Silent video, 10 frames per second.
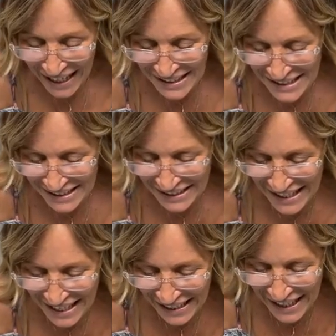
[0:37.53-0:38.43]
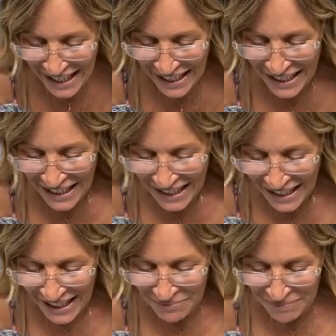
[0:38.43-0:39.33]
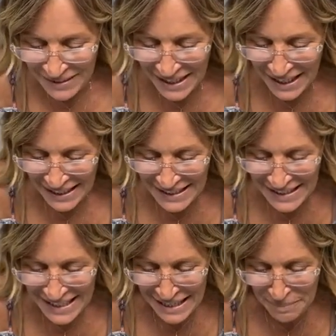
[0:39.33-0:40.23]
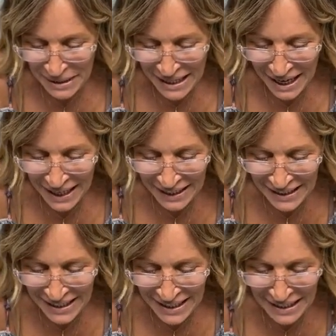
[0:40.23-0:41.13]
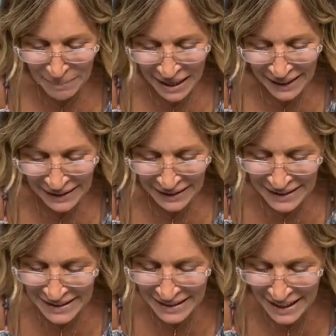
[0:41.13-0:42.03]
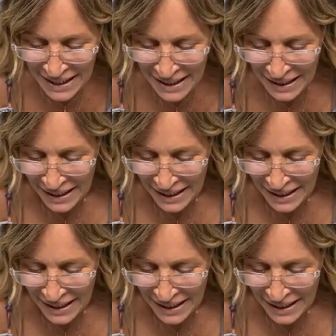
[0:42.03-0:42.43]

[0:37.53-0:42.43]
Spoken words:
Hi, Juliana. Hi, Tammy. Hi, Kim. Hi, Linda.